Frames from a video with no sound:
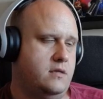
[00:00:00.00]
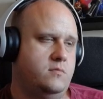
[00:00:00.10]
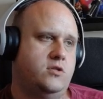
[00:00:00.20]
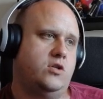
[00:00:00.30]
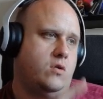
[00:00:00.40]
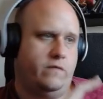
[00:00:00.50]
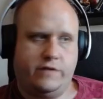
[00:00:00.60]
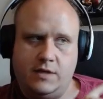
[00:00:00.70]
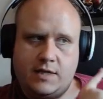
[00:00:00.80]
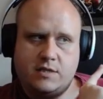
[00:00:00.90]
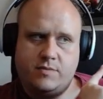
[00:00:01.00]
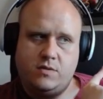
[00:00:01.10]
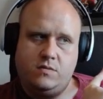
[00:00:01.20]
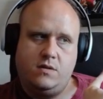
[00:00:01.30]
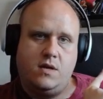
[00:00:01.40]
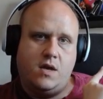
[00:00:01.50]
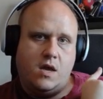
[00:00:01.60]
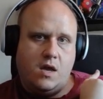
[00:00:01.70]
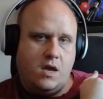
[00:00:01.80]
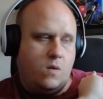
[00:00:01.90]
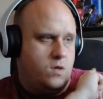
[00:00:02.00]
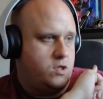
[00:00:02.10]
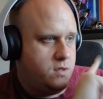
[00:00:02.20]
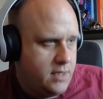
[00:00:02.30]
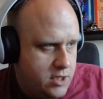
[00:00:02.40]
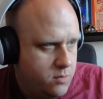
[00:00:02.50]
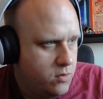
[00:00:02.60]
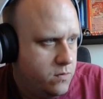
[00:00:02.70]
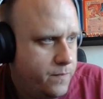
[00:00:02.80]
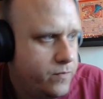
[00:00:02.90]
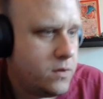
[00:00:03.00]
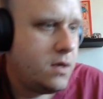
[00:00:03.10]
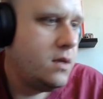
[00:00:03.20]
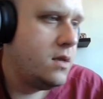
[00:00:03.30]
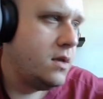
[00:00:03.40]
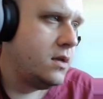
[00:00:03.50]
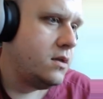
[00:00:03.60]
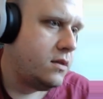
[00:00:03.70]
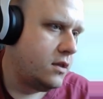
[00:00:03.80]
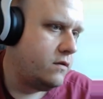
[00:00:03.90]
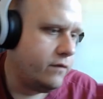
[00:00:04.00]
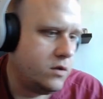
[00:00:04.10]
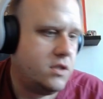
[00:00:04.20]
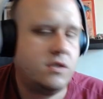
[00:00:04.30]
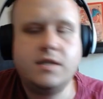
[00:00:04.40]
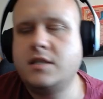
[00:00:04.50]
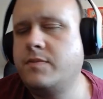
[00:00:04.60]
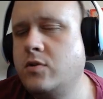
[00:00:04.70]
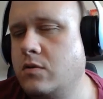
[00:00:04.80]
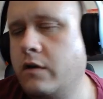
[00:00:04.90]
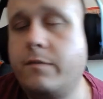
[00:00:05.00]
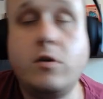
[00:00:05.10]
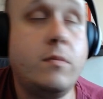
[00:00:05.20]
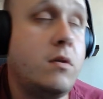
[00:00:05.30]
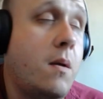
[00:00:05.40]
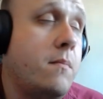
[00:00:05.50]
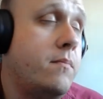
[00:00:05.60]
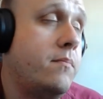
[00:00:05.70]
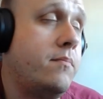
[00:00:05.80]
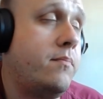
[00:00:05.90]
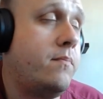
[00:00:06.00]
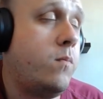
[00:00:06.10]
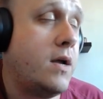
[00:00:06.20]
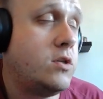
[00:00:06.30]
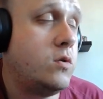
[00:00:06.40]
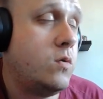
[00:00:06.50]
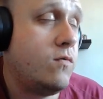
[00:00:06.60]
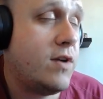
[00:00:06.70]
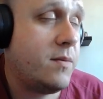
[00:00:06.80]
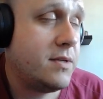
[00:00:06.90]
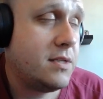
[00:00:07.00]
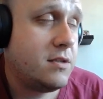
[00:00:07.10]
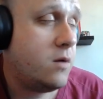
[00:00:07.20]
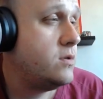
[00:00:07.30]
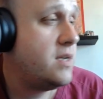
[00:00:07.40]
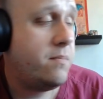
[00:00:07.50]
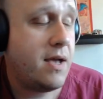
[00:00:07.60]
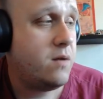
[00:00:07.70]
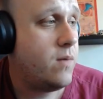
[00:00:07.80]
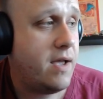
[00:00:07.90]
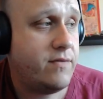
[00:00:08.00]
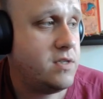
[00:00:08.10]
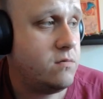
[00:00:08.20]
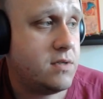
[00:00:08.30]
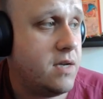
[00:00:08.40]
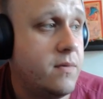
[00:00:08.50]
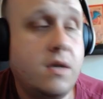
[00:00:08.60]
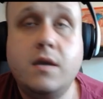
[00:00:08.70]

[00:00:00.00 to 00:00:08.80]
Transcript: that was the machine on for the next episode, which you can catch tomorrow. Thank you for watching today's episode of Pokemon White 2 Randomizer. I want to say black and white every single time.